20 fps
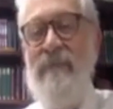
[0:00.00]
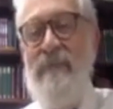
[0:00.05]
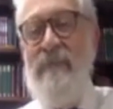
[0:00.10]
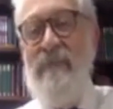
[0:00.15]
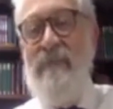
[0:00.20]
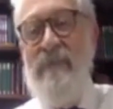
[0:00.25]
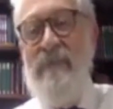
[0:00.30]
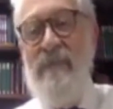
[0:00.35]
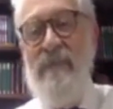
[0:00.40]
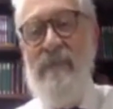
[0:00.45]

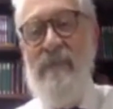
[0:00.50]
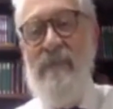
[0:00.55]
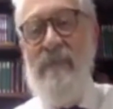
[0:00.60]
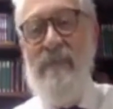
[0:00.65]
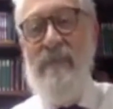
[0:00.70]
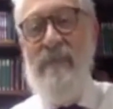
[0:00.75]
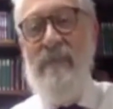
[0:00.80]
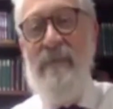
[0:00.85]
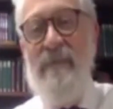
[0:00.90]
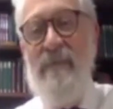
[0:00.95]

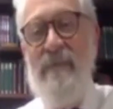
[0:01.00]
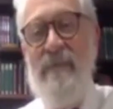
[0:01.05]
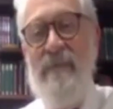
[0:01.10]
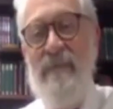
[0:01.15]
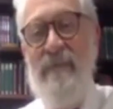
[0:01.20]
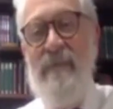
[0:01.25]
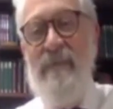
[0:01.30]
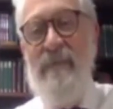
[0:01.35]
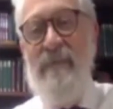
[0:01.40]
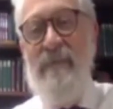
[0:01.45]

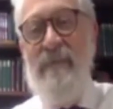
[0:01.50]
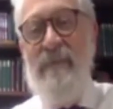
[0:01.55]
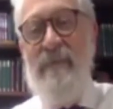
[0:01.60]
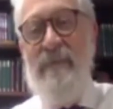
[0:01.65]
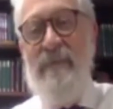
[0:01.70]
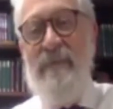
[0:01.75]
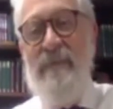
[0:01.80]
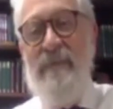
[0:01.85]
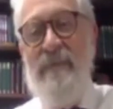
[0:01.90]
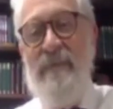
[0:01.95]

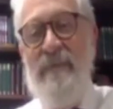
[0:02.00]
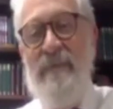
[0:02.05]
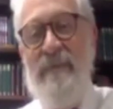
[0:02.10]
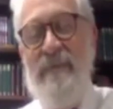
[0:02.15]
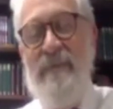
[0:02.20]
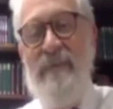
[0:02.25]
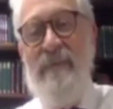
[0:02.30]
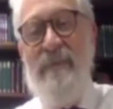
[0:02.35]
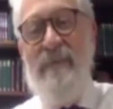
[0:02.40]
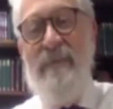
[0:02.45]

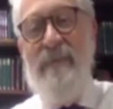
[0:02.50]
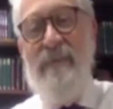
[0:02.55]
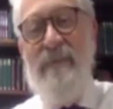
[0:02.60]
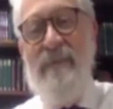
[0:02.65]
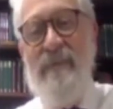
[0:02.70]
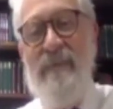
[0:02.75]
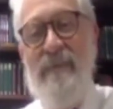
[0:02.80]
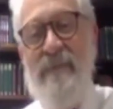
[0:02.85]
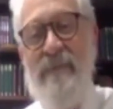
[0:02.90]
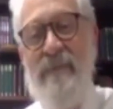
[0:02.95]
(silent)